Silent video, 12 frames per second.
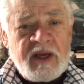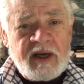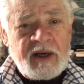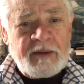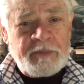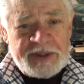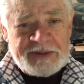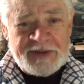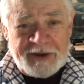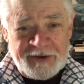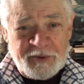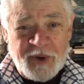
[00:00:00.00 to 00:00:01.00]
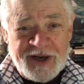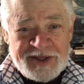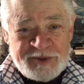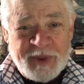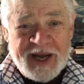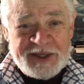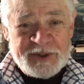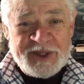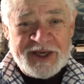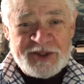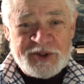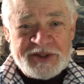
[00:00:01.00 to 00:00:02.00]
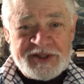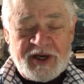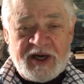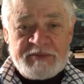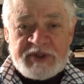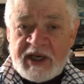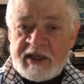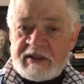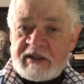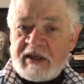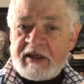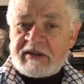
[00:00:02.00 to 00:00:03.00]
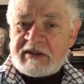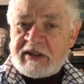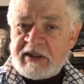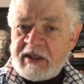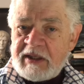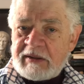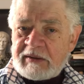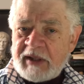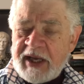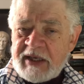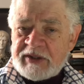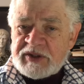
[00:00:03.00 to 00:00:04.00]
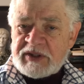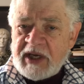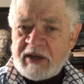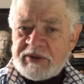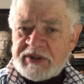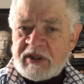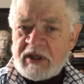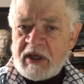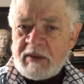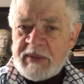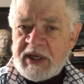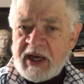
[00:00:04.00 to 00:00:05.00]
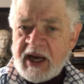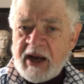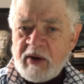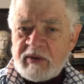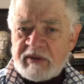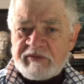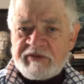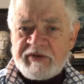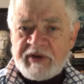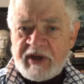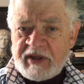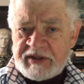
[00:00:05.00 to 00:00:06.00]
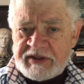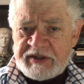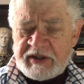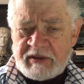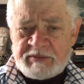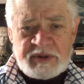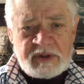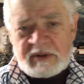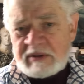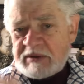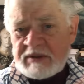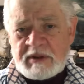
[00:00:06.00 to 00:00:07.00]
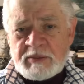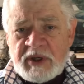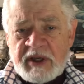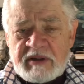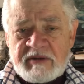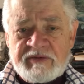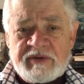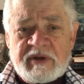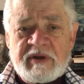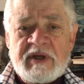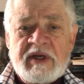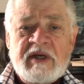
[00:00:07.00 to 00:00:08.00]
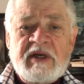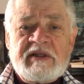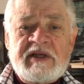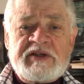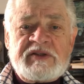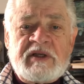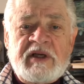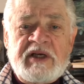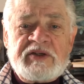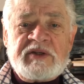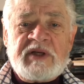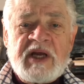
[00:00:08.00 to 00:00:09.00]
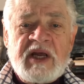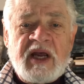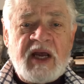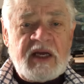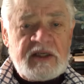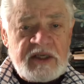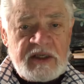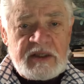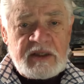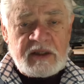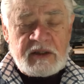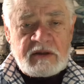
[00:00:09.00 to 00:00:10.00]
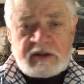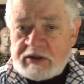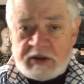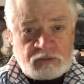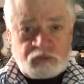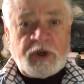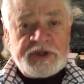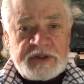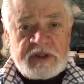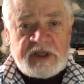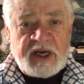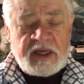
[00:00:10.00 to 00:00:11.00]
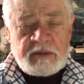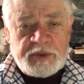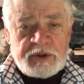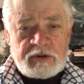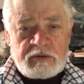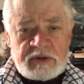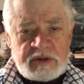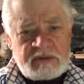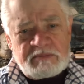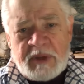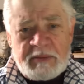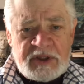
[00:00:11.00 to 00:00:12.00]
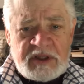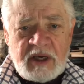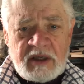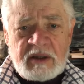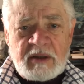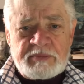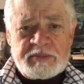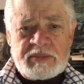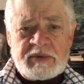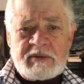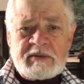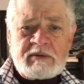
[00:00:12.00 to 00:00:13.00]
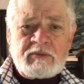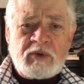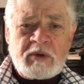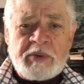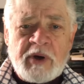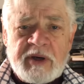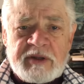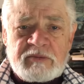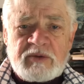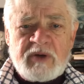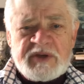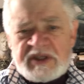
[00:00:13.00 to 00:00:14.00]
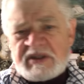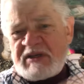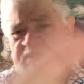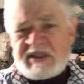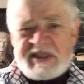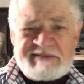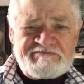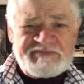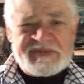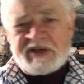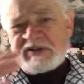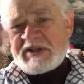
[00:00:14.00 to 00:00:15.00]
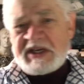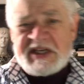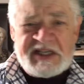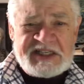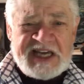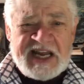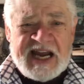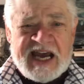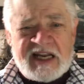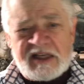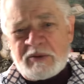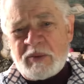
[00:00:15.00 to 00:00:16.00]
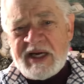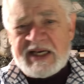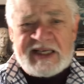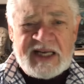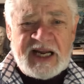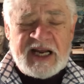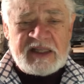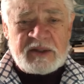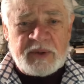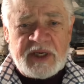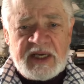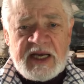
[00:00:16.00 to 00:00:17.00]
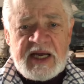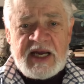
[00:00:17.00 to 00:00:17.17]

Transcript: Uh, but there it was back in the ancient times, and uh, King Laius now is coming out of Thebes uh, on some kind of a destination, and he, he runs into Oedipus, who's maybe taken up the wrong part of the road. He says, tells the kid, get out of the way, get out of the way.